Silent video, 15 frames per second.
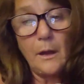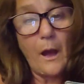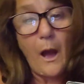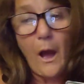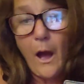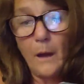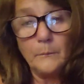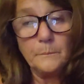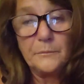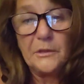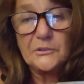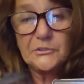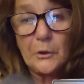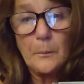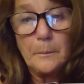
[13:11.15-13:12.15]
Uh,
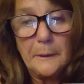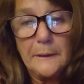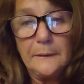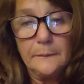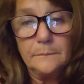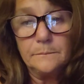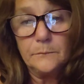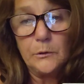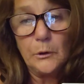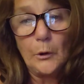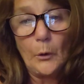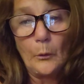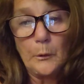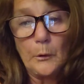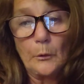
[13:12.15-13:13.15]
this could be, you
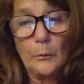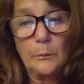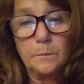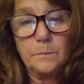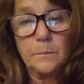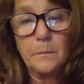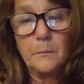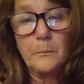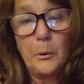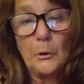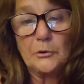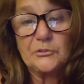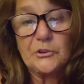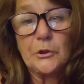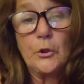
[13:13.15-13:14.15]
know, your,
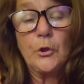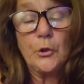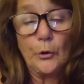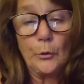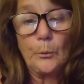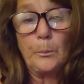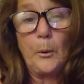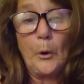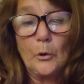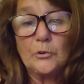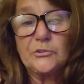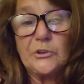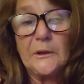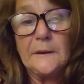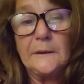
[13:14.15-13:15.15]
pers your
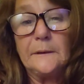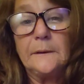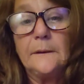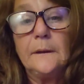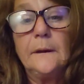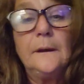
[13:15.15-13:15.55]
person